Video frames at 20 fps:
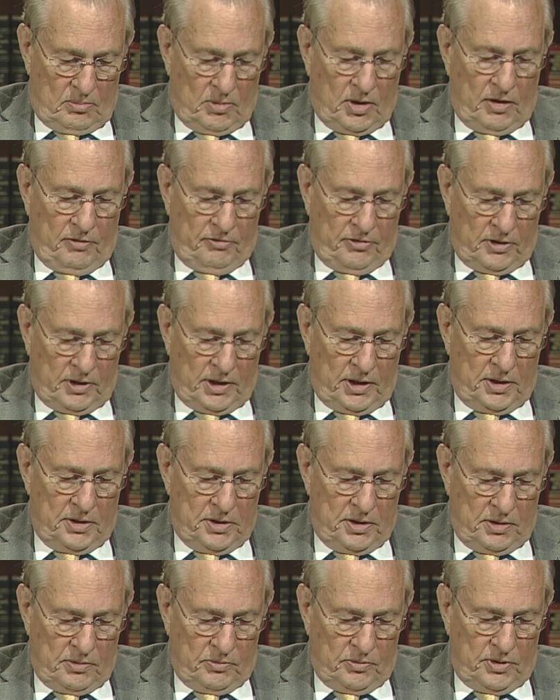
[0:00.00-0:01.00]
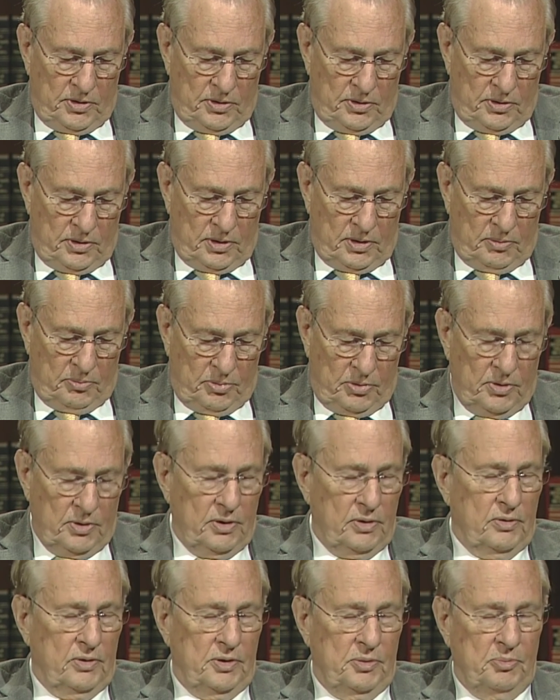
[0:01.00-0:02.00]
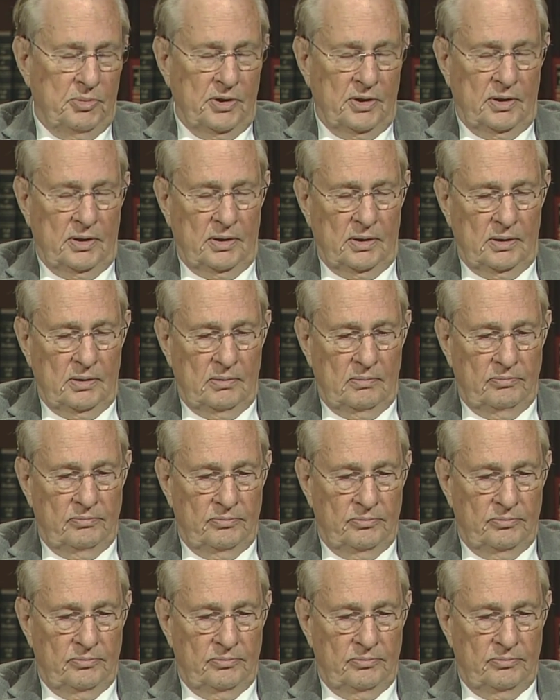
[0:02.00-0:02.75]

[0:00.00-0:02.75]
my affiliation with uh, Purdue has been